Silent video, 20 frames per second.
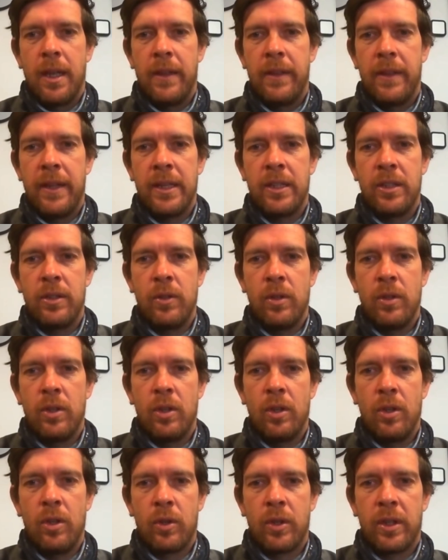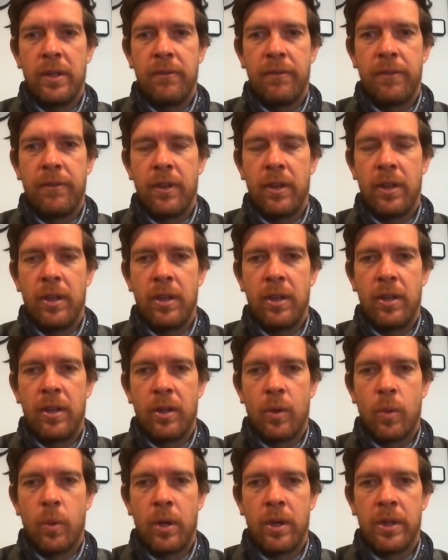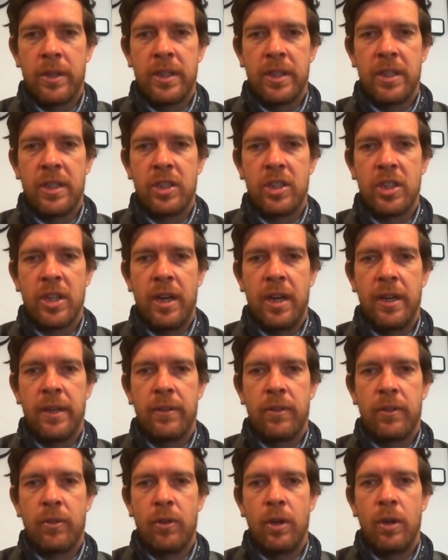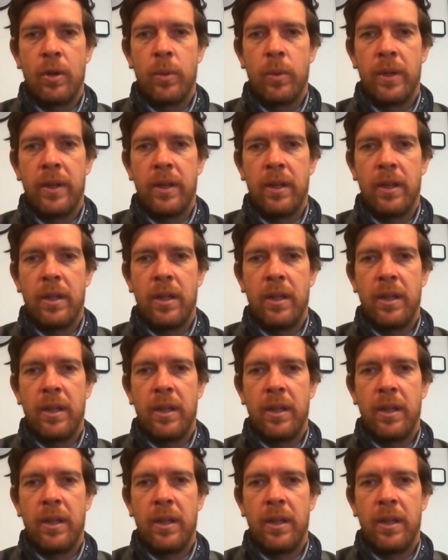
and then you you're looking for the the quality to shine through and